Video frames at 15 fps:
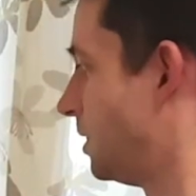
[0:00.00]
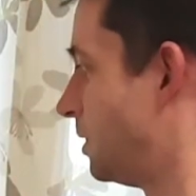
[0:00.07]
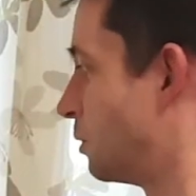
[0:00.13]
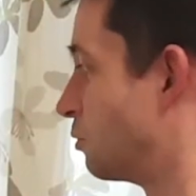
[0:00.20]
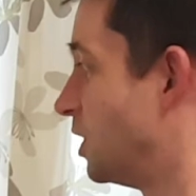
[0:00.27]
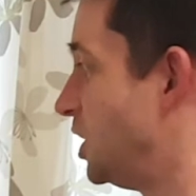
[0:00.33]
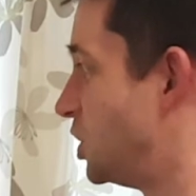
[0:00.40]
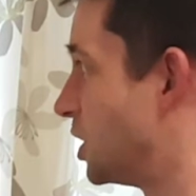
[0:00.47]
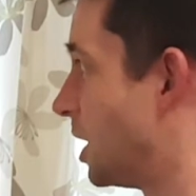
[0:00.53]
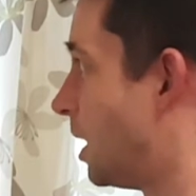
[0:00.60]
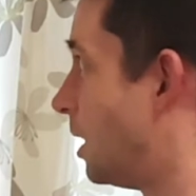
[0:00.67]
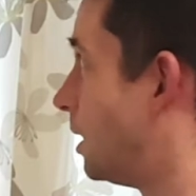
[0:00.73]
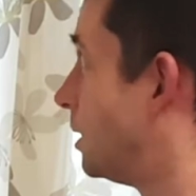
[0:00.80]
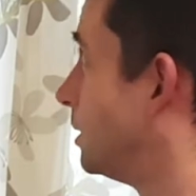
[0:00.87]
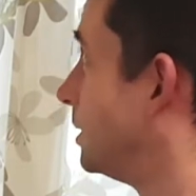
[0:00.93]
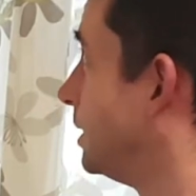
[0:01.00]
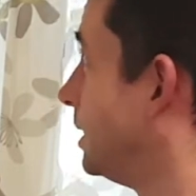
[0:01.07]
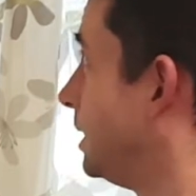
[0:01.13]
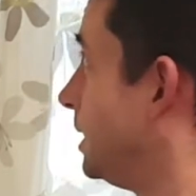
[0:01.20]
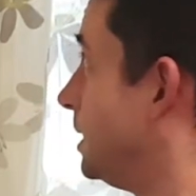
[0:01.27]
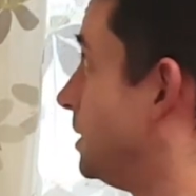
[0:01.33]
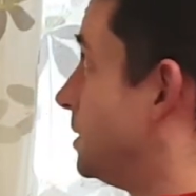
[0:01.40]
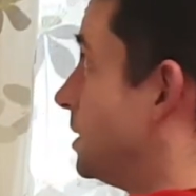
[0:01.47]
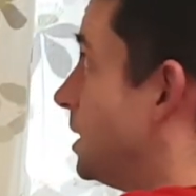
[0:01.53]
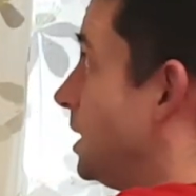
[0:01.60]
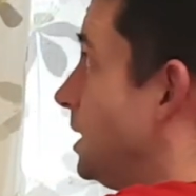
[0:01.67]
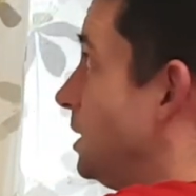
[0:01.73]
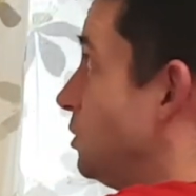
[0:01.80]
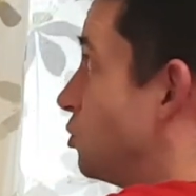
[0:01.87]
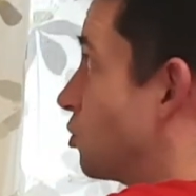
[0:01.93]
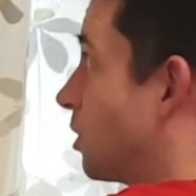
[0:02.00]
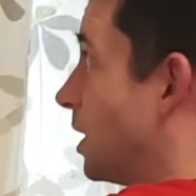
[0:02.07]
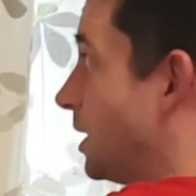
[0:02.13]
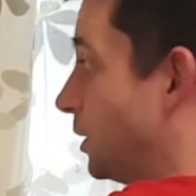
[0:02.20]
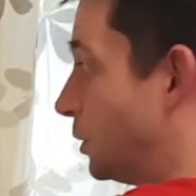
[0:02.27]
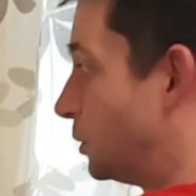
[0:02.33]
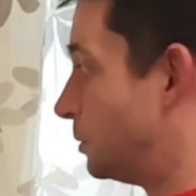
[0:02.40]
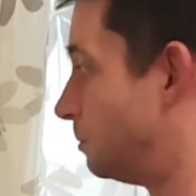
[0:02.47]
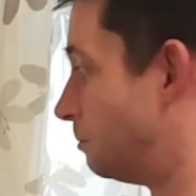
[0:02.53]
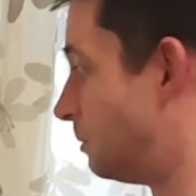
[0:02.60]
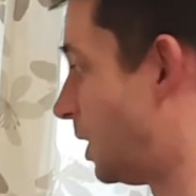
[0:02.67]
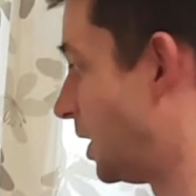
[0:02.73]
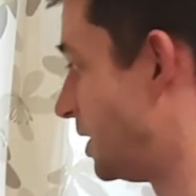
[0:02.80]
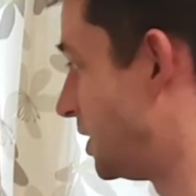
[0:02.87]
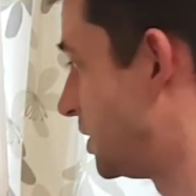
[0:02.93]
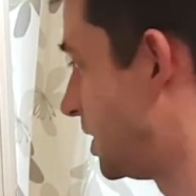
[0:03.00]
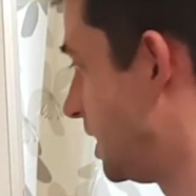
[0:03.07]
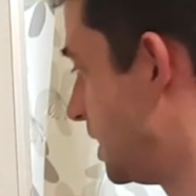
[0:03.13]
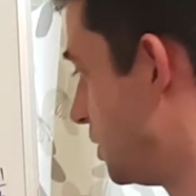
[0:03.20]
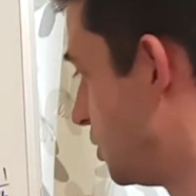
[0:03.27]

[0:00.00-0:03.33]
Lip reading: The region R is the triangle minus the